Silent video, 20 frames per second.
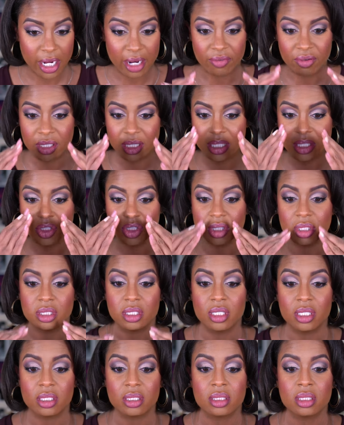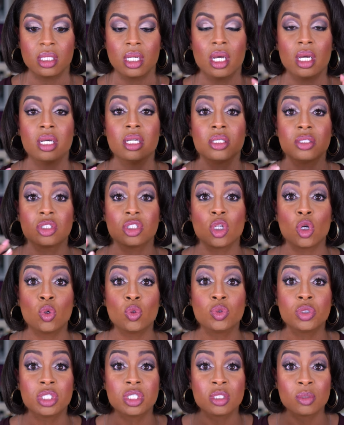Everything just looks
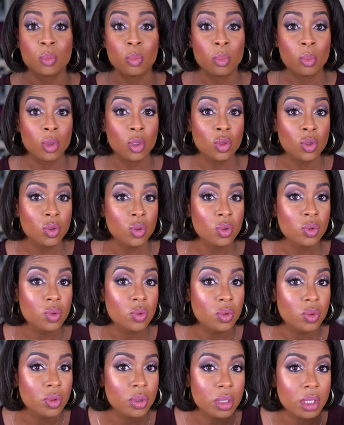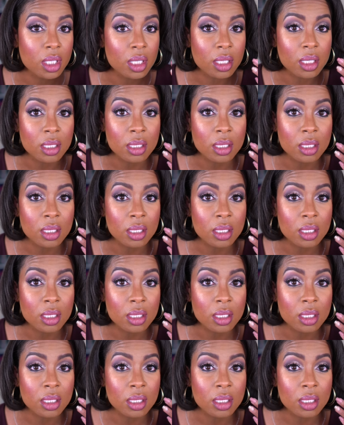so smooth.